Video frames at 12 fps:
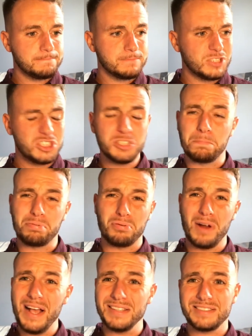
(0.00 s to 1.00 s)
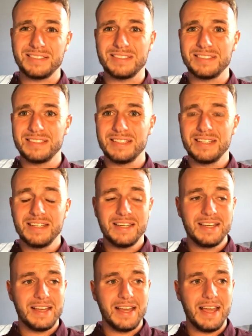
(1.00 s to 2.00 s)
just depressed.
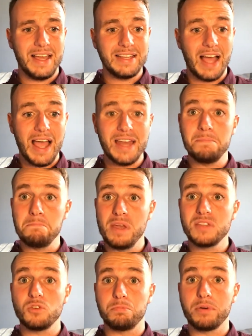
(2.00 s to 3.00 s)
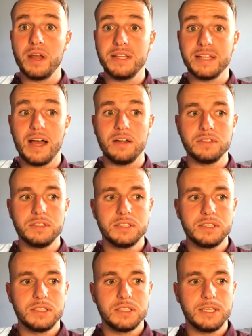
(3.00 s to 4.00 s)
And I had a mental breakdown
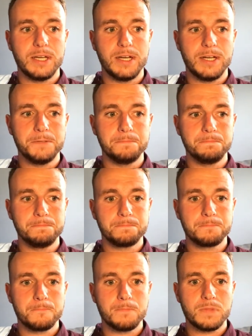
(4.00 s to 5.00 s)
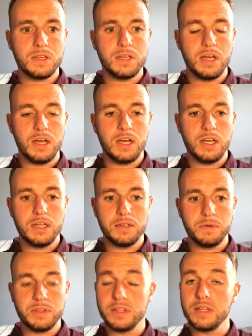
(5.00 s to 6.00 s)
within
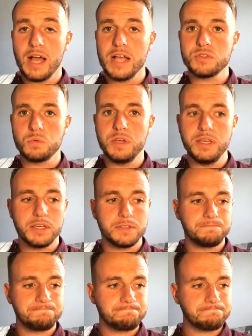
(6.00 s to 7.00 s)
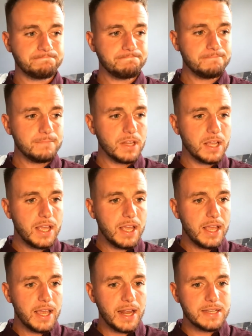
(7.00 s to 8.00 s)
the last week.
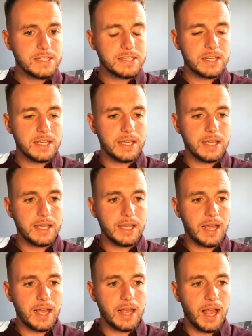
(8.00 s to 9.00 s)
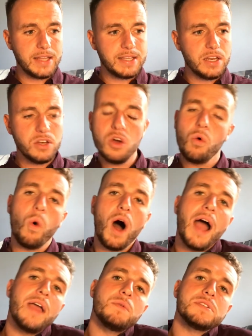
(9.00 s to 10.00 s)
And I didn't know
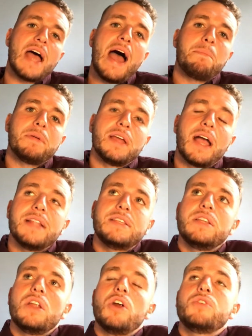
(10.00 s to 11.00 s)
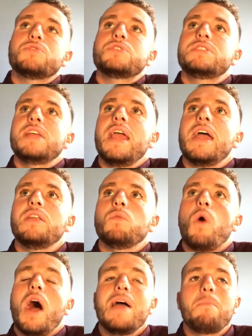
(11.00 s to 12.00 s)
why it was happening. I didn't understand,
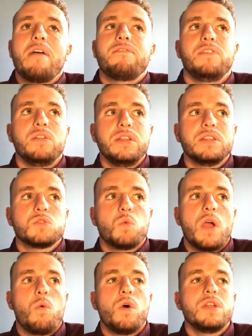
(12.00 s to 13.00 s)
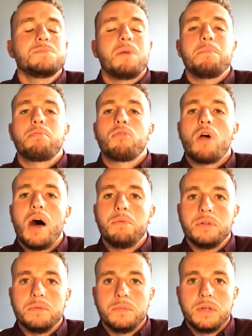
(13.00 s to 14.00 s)
why am I feeling this way? What is my
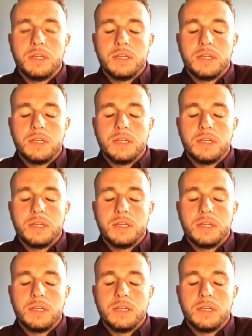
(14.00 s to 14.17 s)
problem?